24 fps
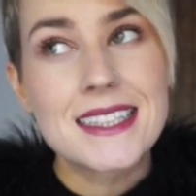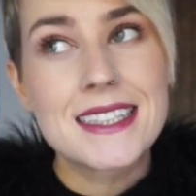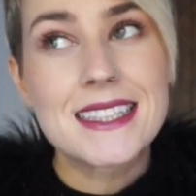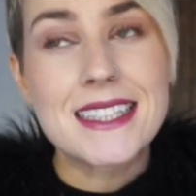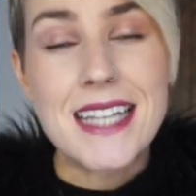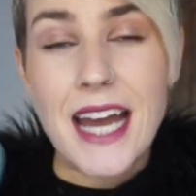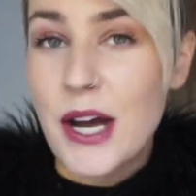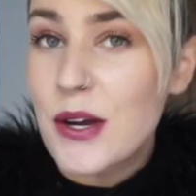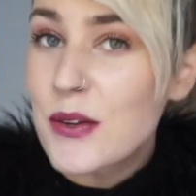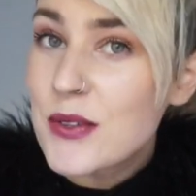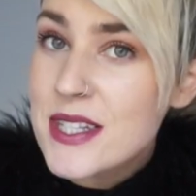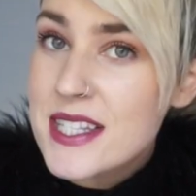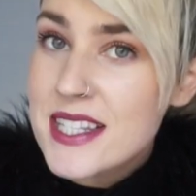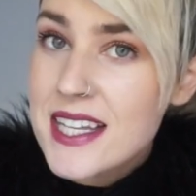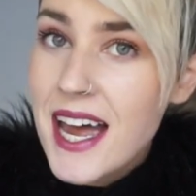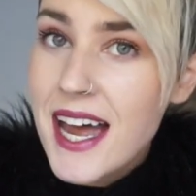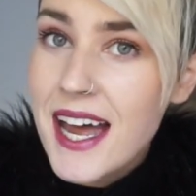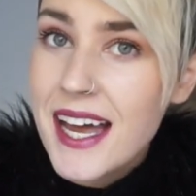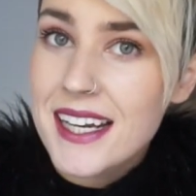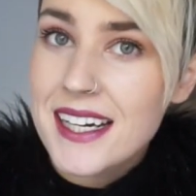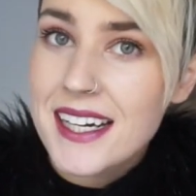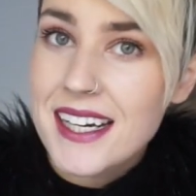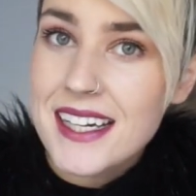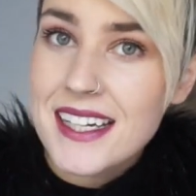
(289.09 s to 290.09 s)

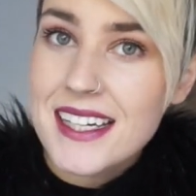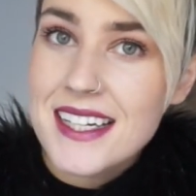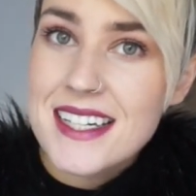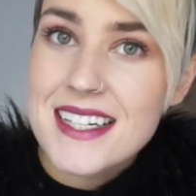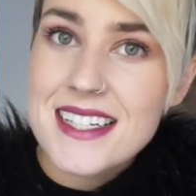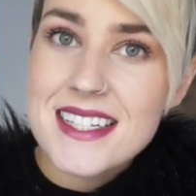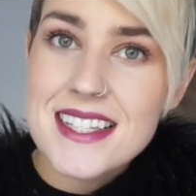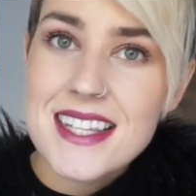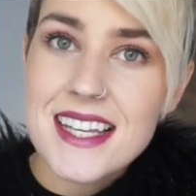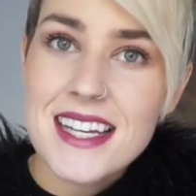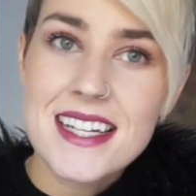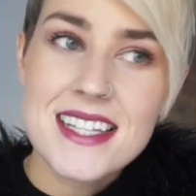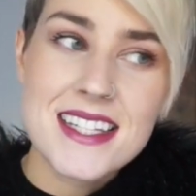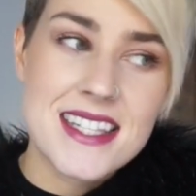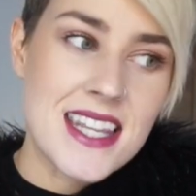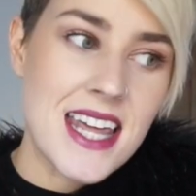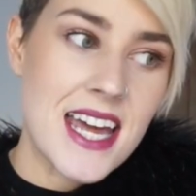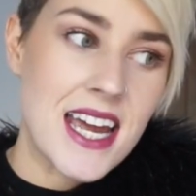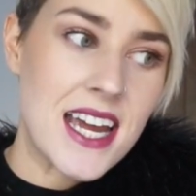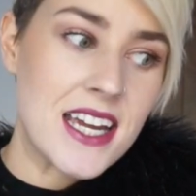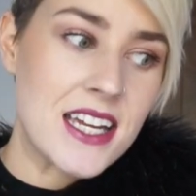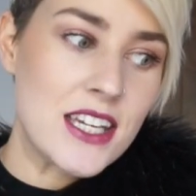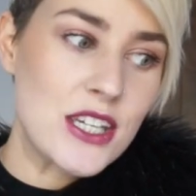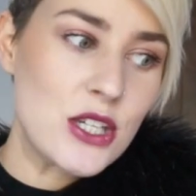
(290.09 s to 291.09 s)
Downside is, is
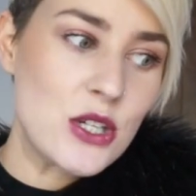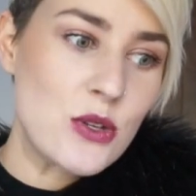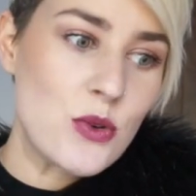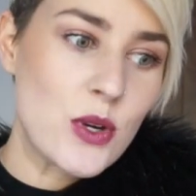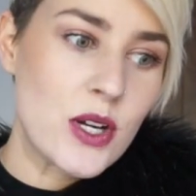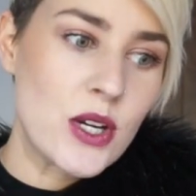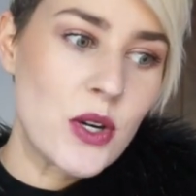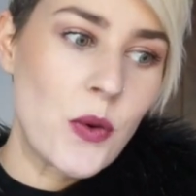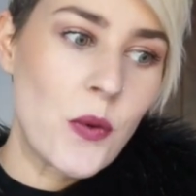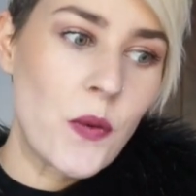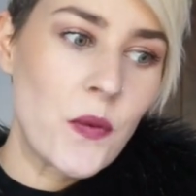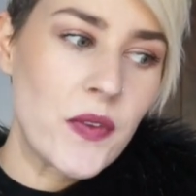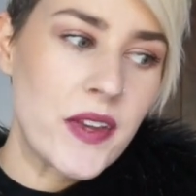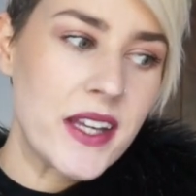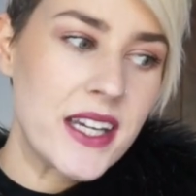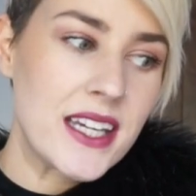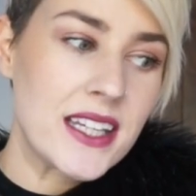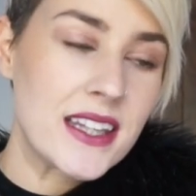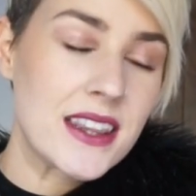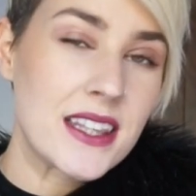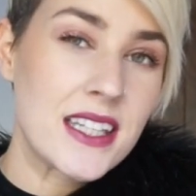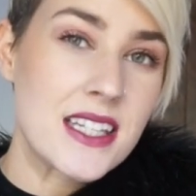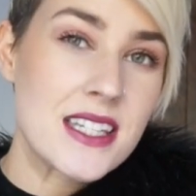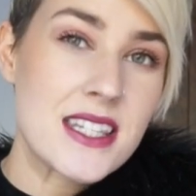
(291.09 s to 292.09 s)
that you can only
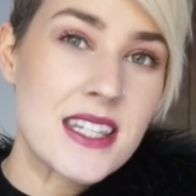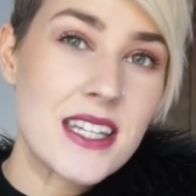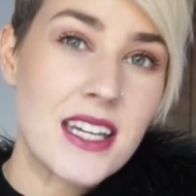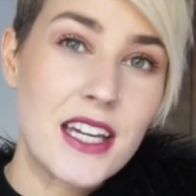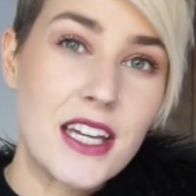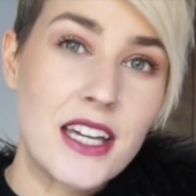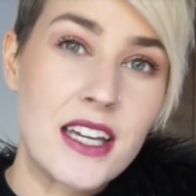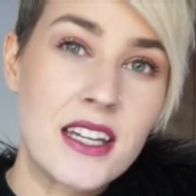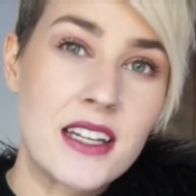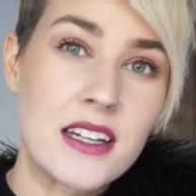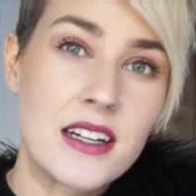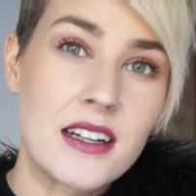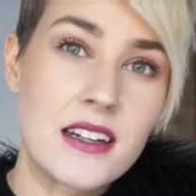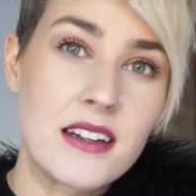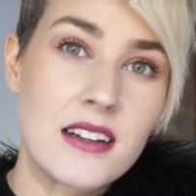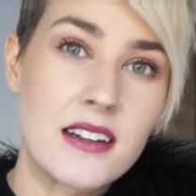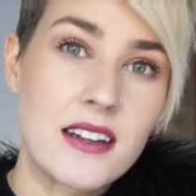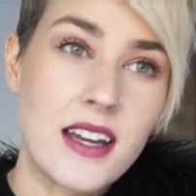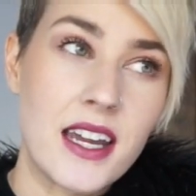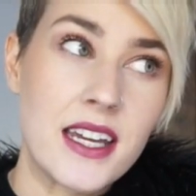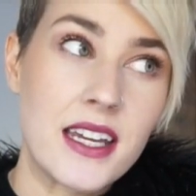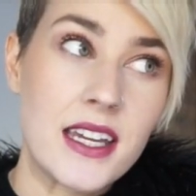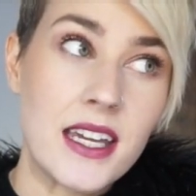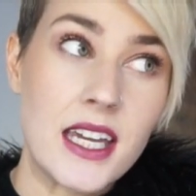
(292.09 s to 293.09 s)
get this in
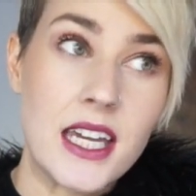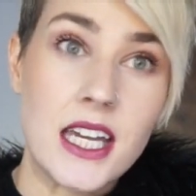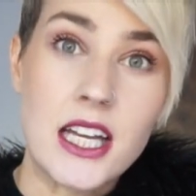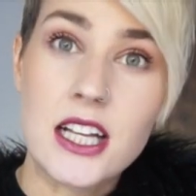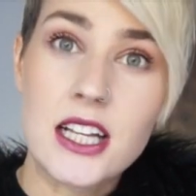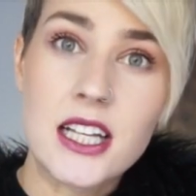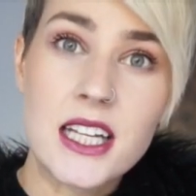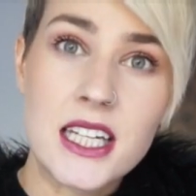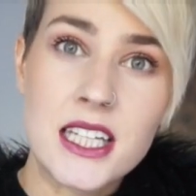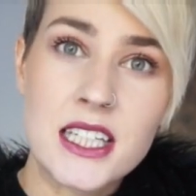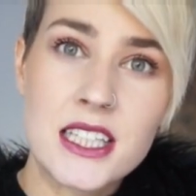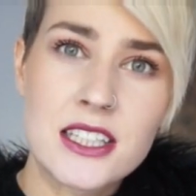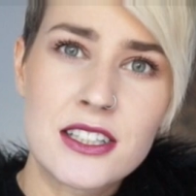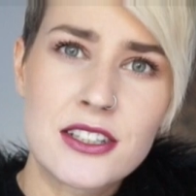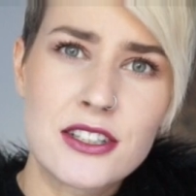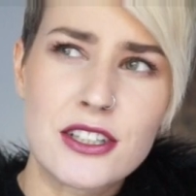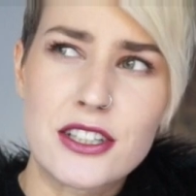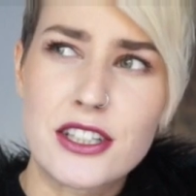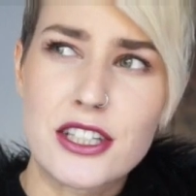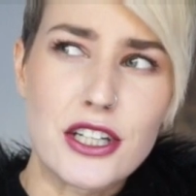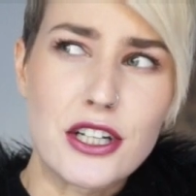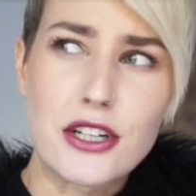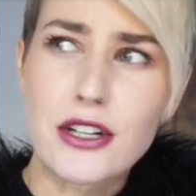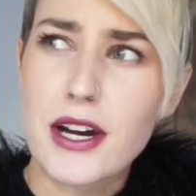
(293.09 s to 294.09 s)
like England
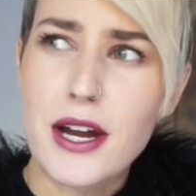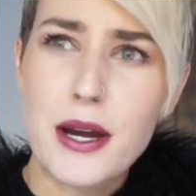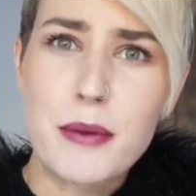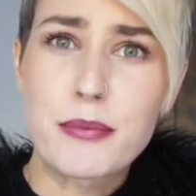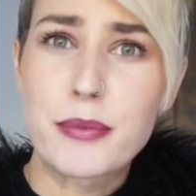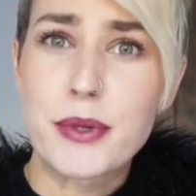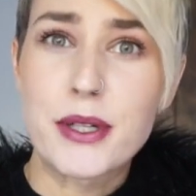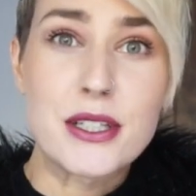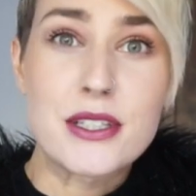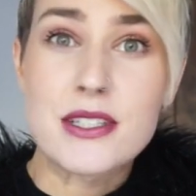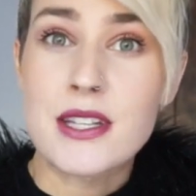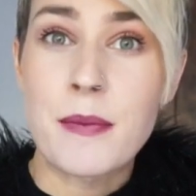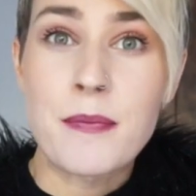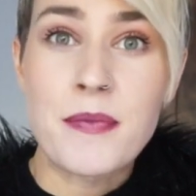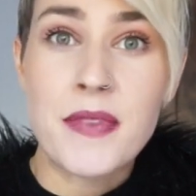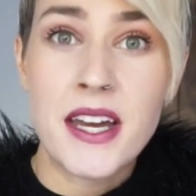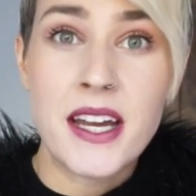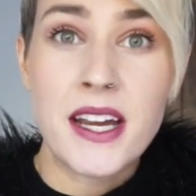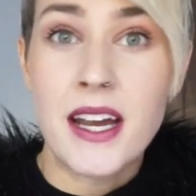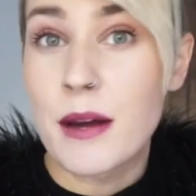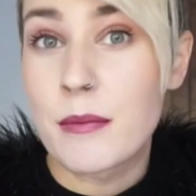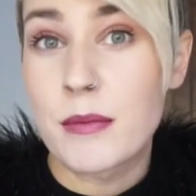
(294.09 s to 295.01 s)
or Europe or something.